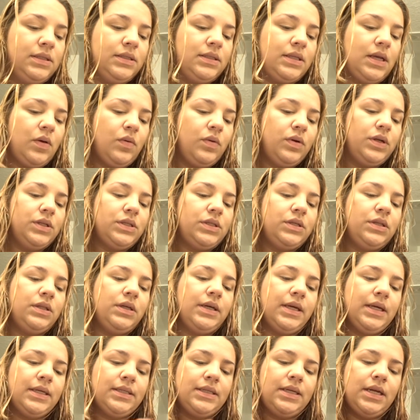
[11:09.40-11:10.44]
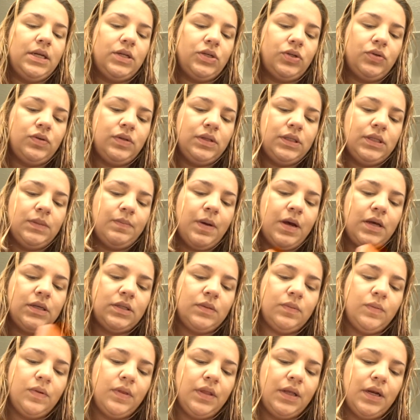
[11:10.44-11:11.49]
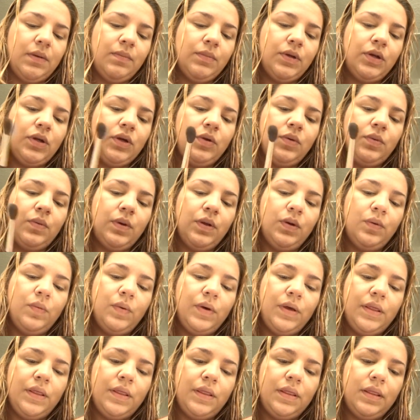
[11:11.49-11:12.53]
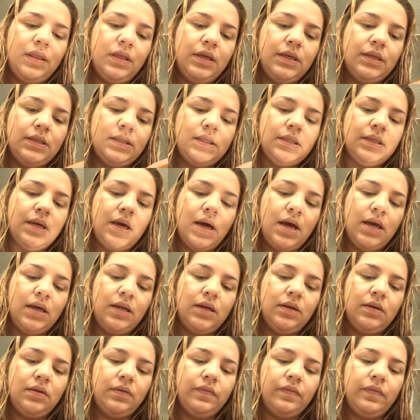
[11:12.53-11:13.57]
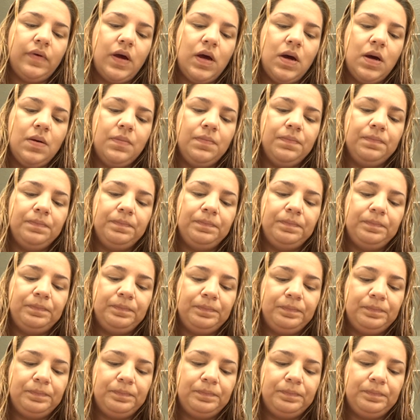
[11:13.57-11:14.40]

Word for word: So I want it to look as natural as possible. Then I'm going to go in with this kind of